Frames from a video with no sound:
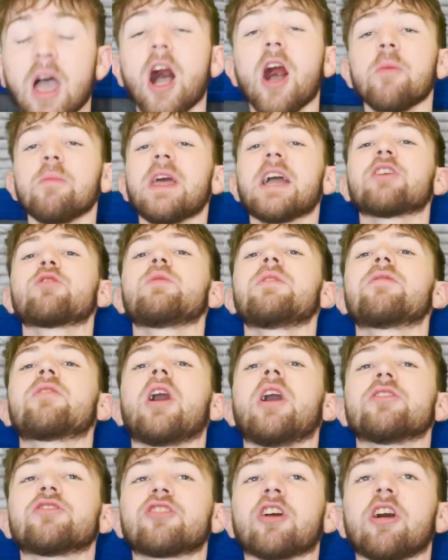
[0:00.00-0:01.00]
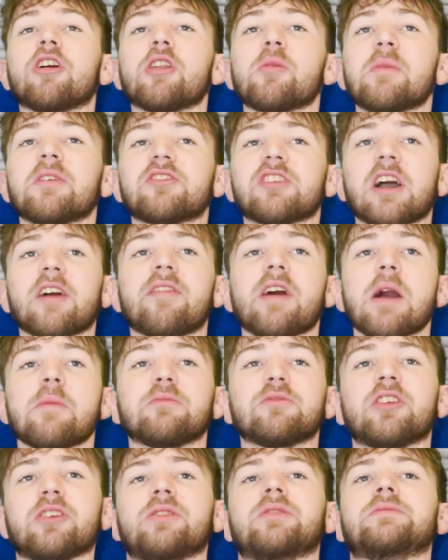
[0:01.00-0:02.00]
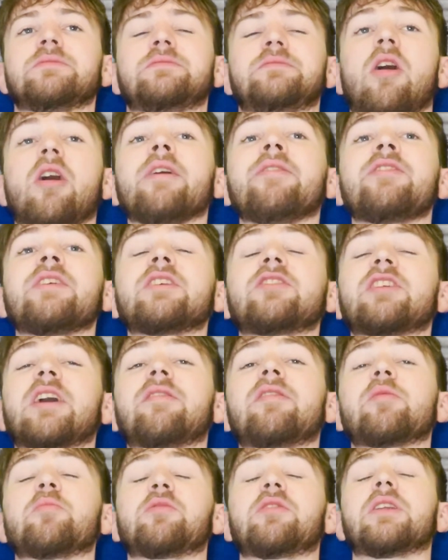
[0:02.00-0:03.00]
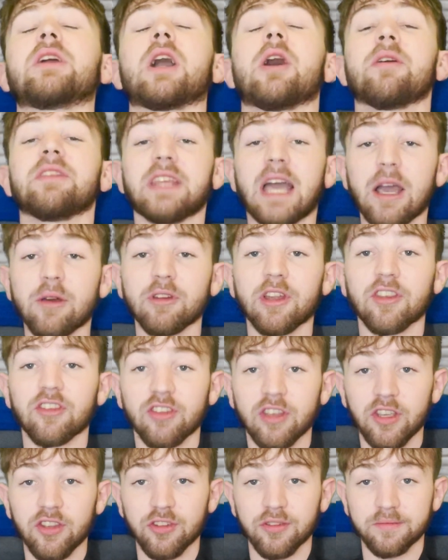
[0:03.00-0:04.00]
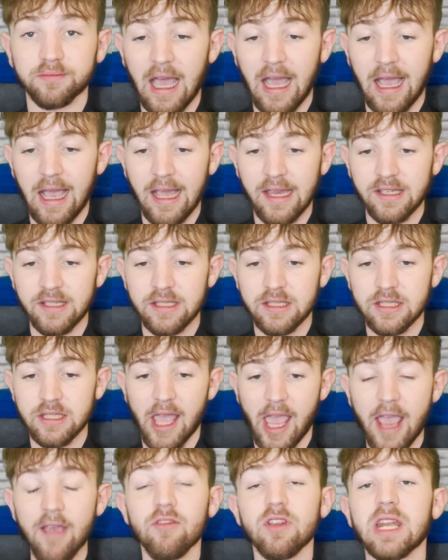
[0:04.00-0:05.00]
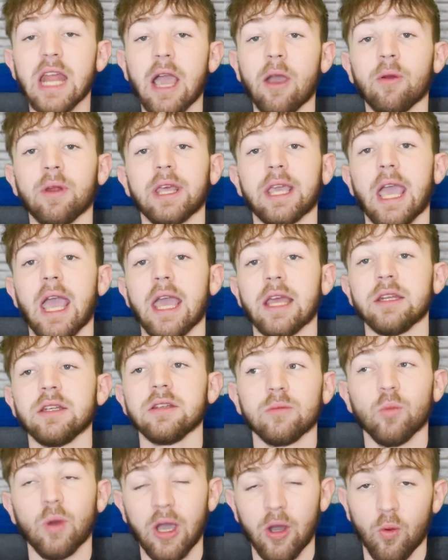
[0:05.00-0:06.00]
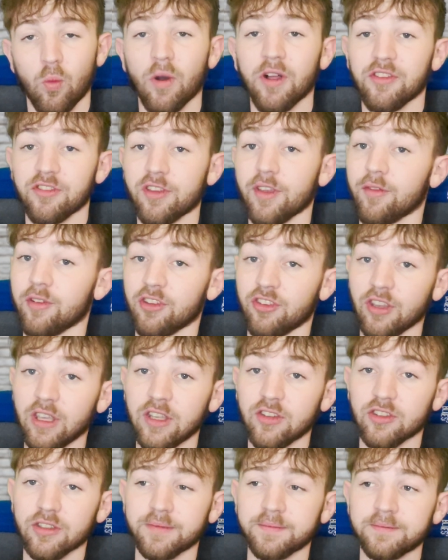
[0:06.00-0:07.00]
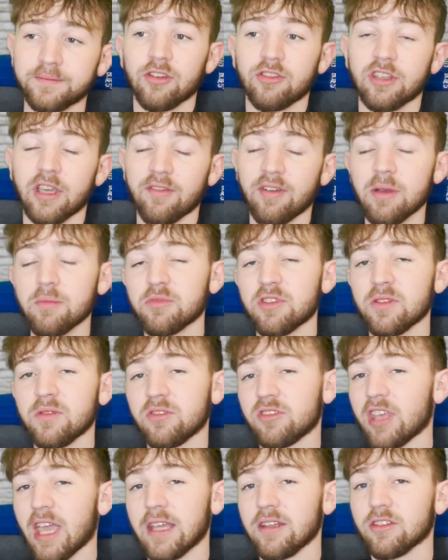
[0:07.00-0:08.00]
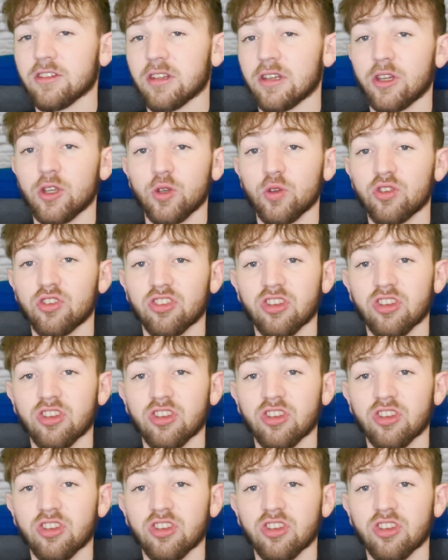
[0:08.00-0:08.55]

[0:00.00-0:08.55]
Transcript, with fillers: Up next, we've got Tottenham and Southampton. I think Southampton are going down this season. And every now and again, well, once every season, Southampton tend to lose